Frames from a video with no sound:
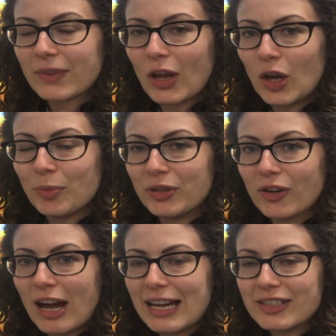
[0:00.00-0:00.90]
Open your
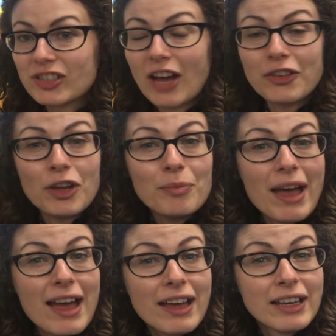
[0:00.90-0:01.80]
eyes, shout the number.
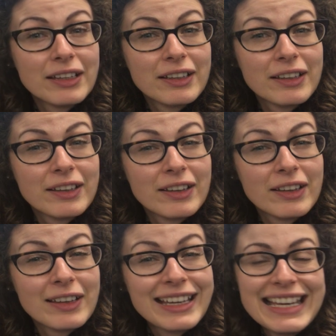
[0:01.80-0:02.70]

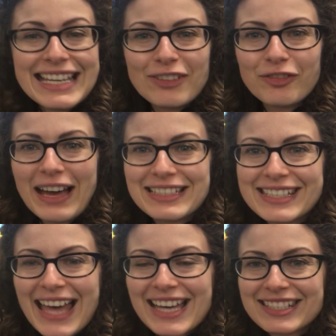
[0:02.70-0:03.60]

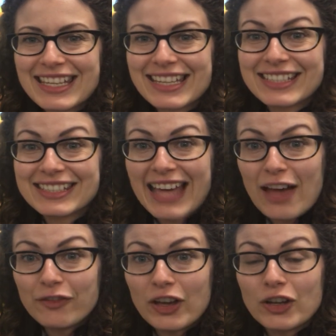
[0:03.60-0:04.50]
Fantastic,
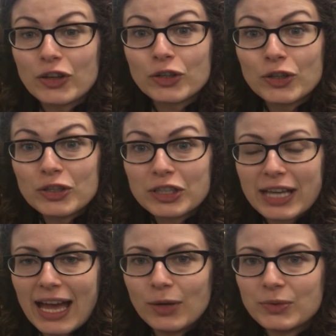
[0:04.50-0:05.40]
7. Good
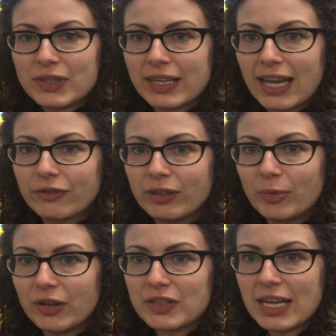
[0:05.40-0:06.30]
counting,
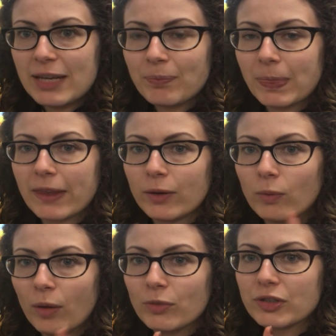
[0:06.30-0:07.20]
everybody.
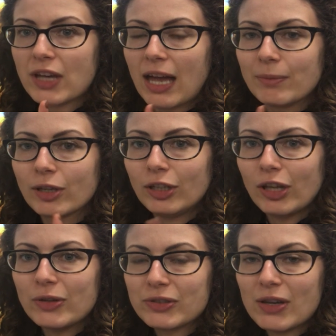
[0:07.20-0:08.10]
One more time,
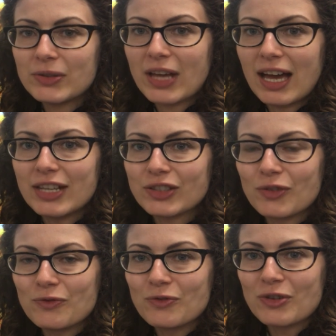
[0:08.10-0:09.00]
close those eyes
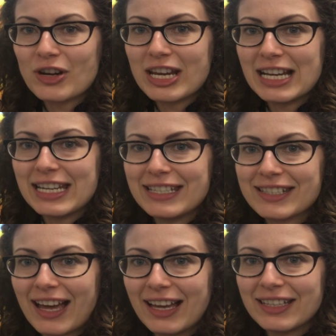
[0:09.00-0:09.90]
really
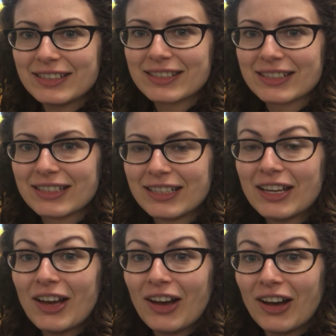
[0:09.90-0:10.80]
tight.
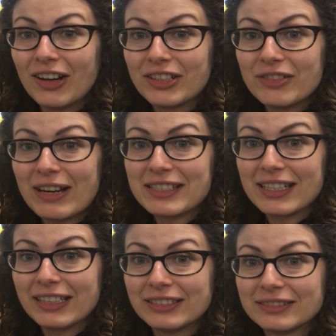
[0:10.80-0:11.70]
Are you ready?